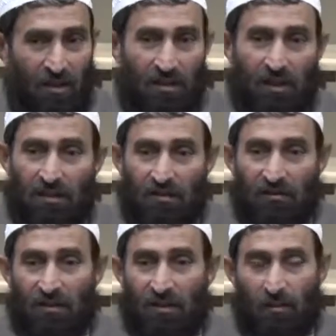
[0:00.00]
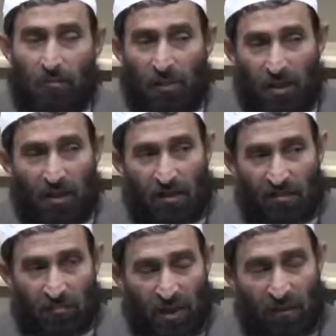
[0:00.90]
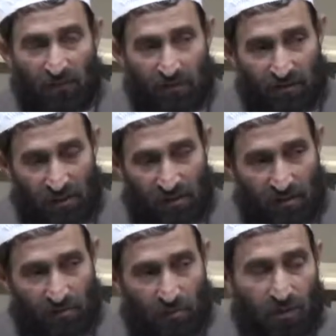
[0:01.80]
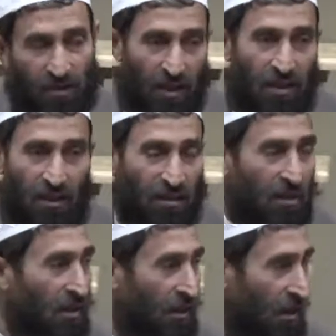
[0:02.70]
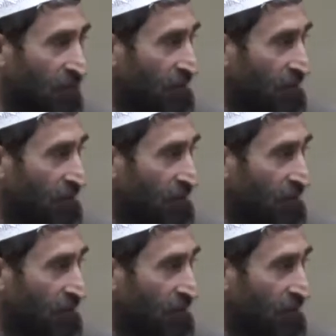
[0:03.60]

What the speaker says: that is bring us benefits in this world and in the hereafter.